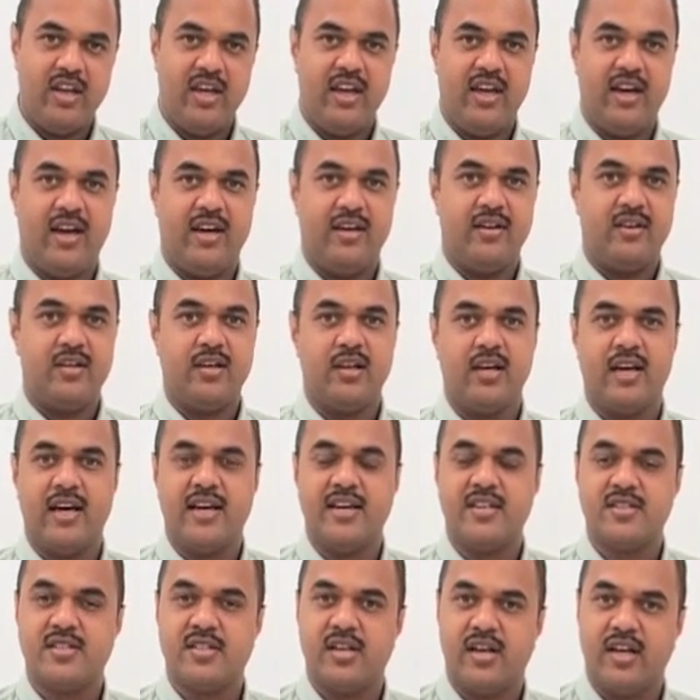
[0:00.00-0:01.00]
day I
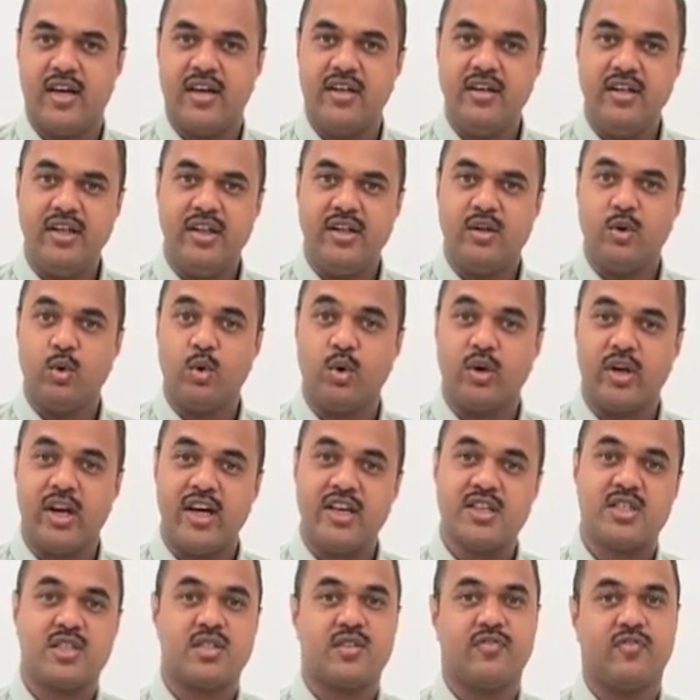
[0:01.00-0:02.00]
realize that I need to
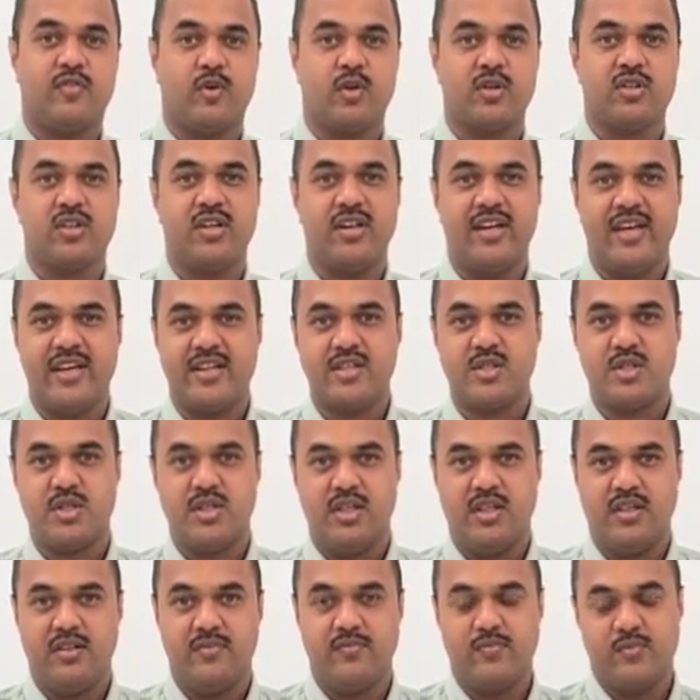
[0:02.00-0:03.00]
rest for the next
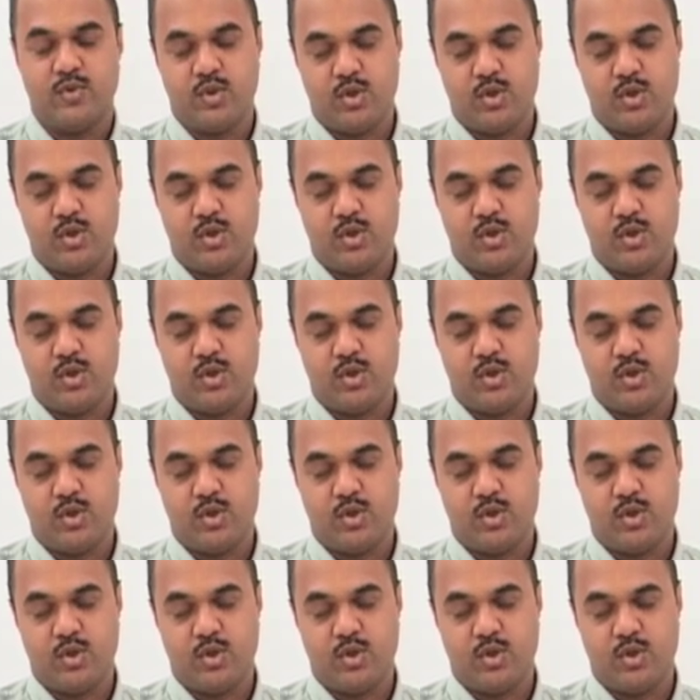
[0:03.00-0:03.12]
day.